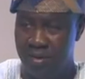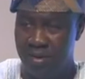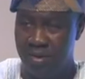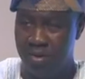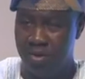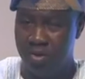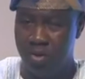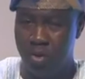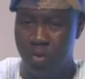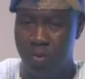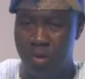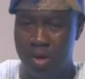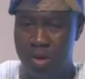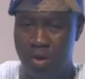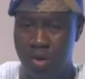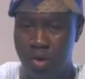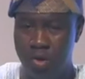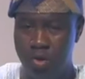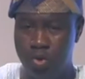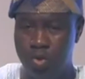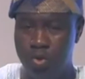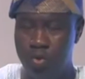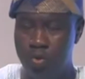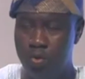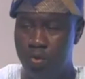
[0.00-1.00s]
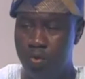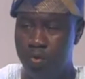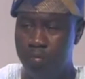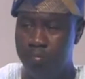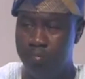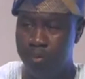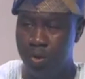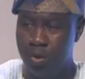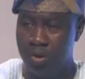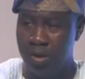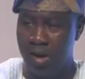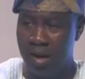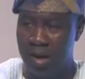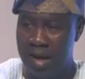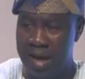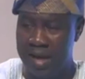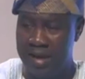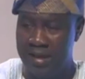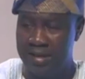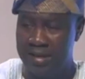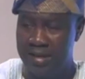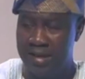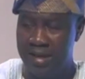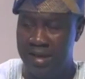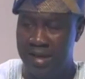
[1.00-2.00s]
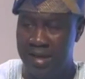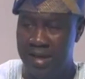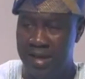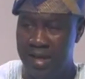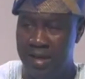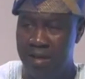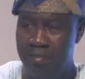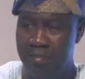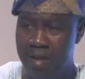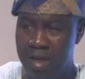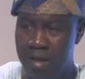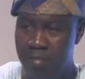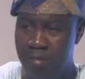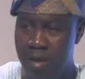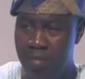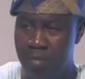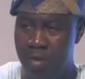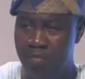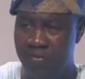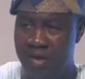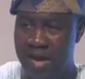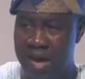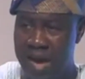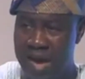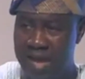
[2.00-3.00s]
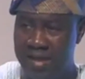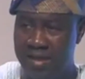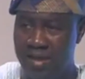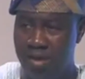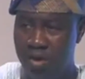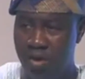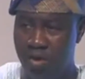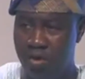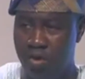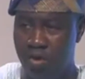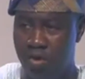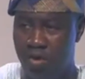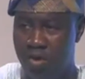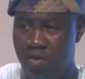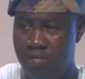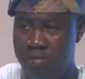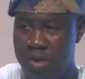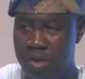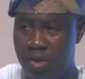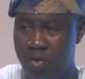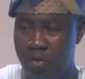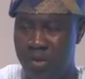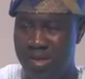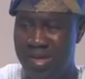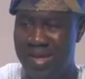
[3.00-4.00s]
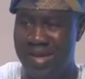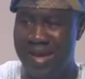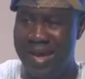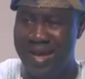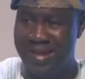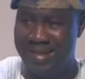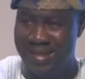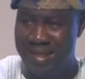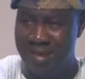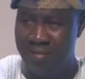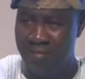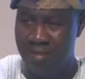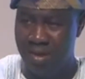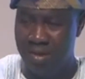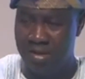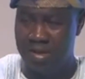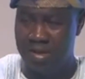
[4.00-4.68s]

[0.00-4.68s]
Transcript: So we're going to put light in a minimum of 8 local governments within 18 months as